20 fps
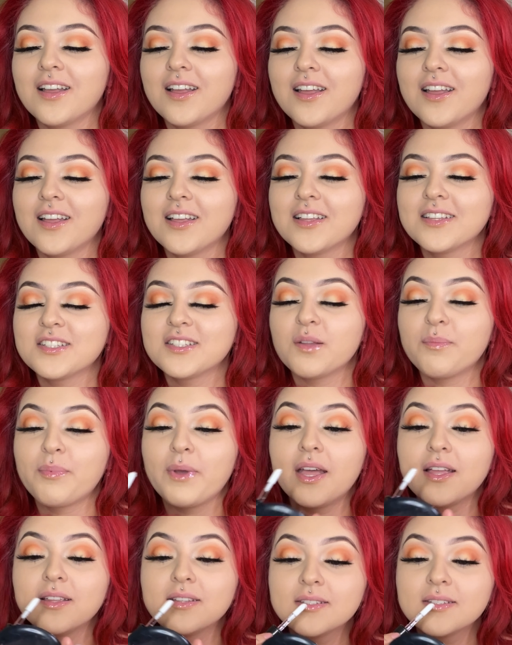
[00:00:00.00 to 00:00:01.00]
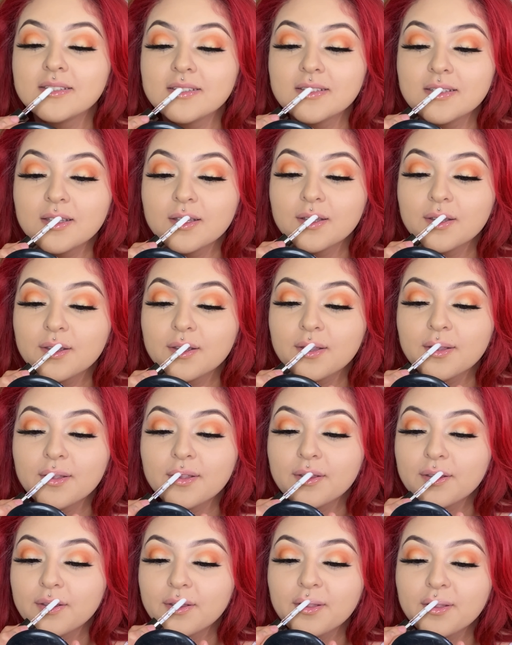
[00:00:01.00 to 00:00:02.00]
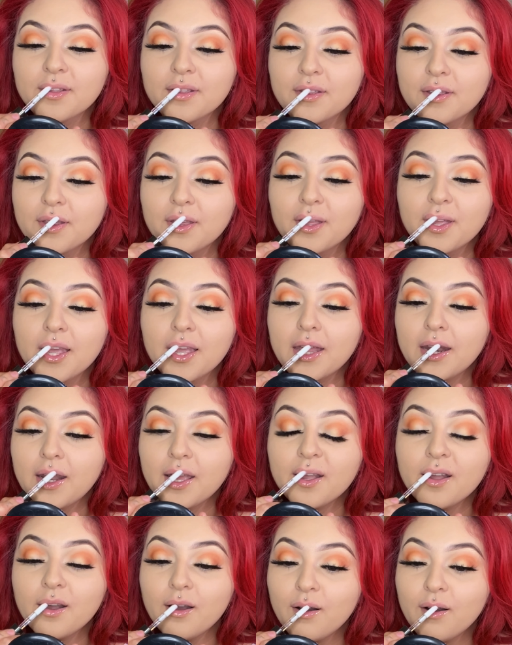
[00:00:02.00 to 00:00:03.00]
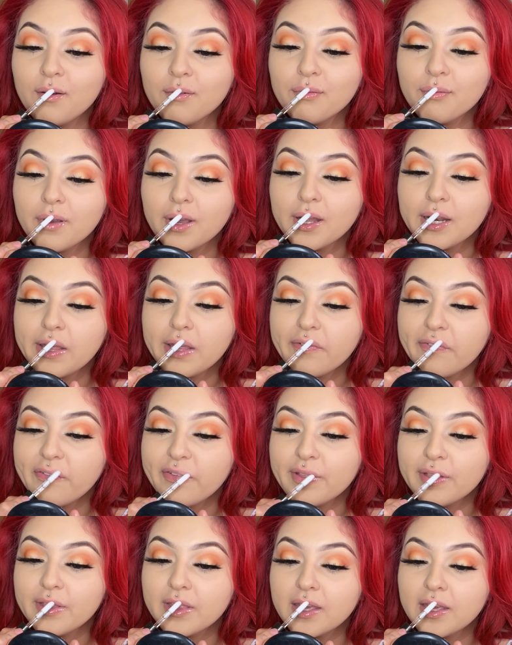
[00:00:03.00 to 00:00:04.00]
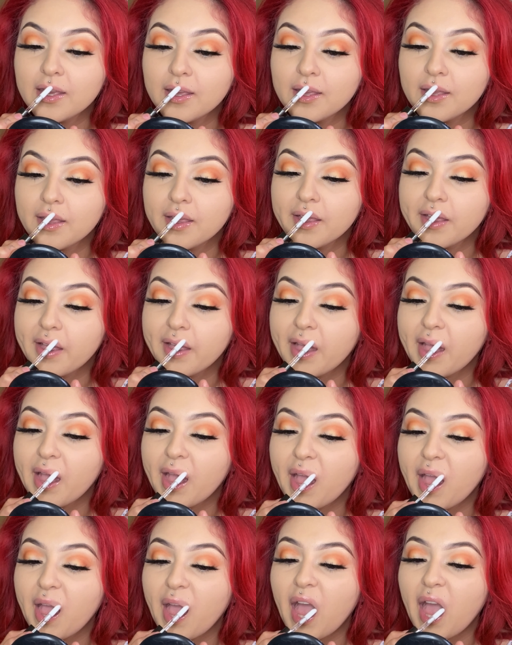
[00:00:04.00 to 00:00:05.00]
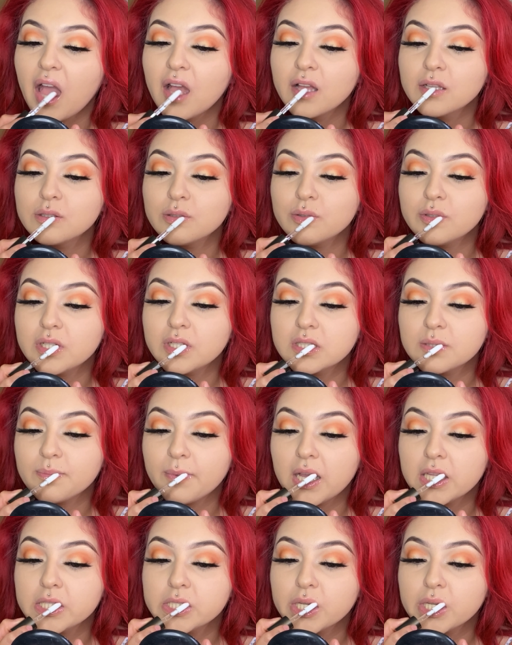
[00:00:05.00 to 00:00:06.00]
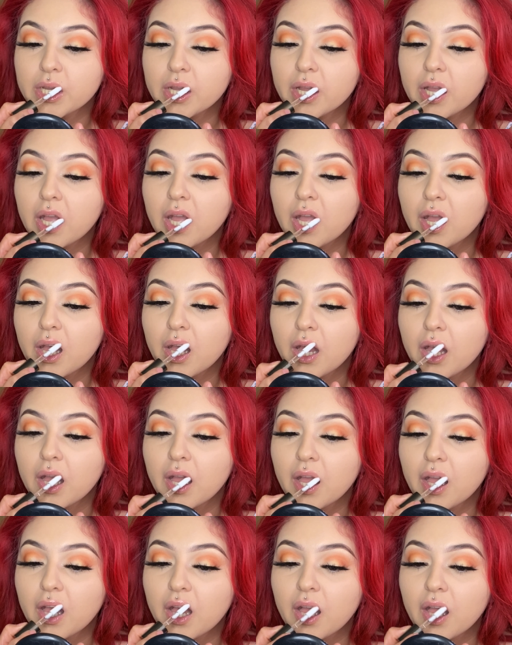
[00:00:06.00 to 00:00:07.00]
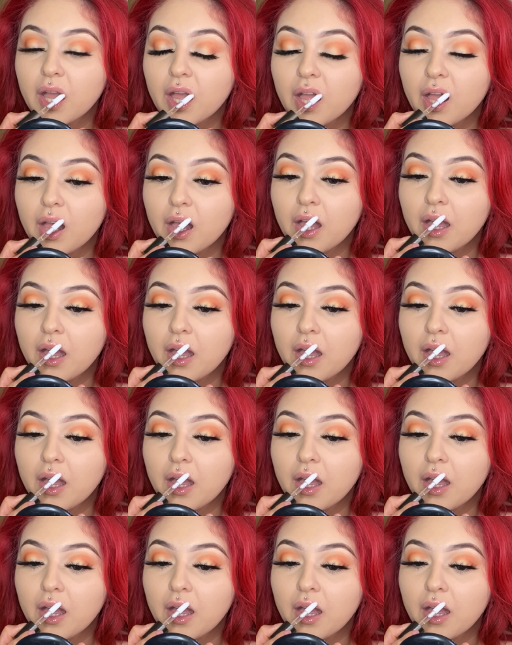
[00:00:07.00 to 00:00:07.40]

is the best, and I could already feel it doing its magic. I